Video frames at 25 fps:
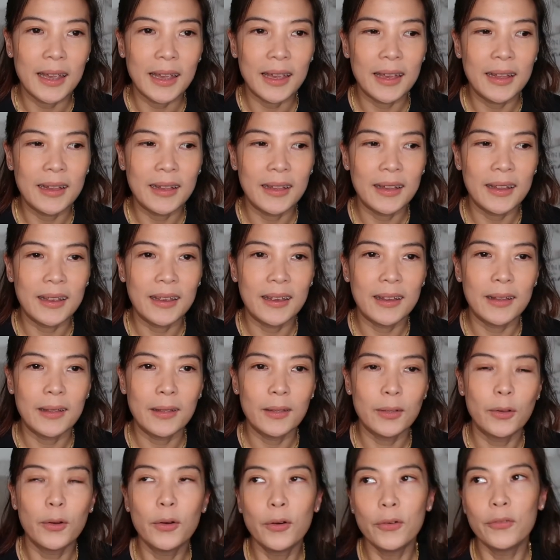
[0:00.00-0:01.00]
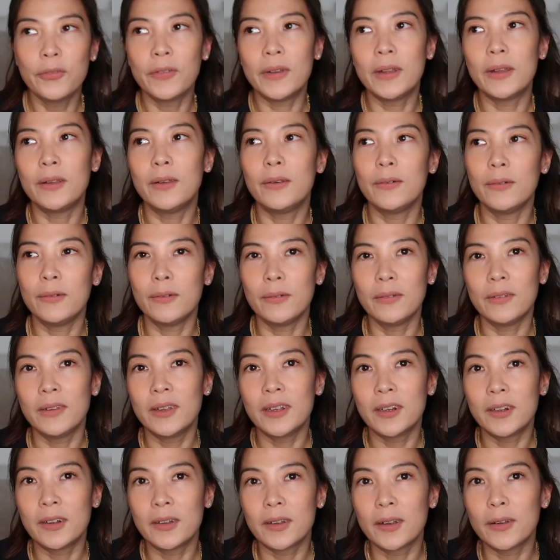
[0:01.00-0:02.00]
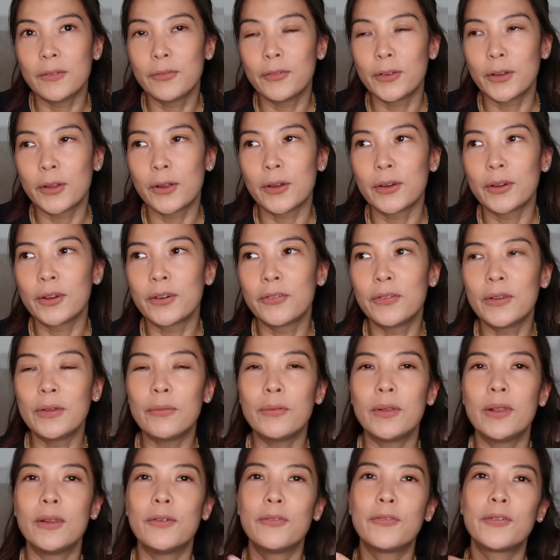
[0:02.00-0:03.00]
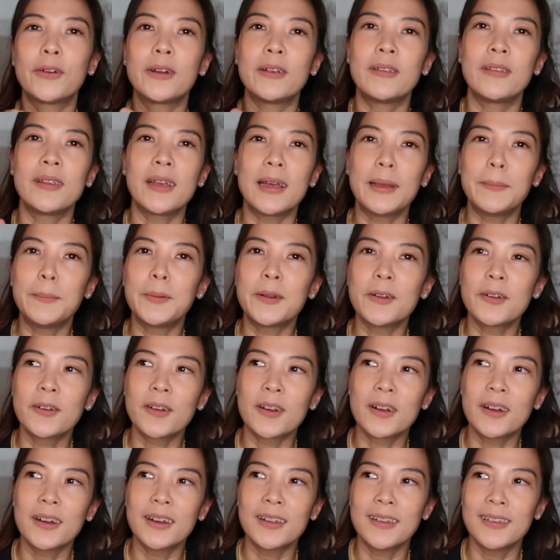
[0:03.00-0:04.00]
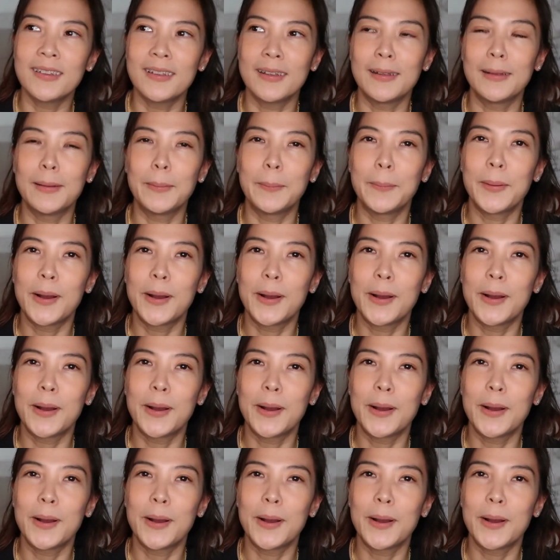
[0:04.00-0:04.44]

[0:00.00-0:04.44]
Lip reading: and then dove into digital photography with the first cyber shots and the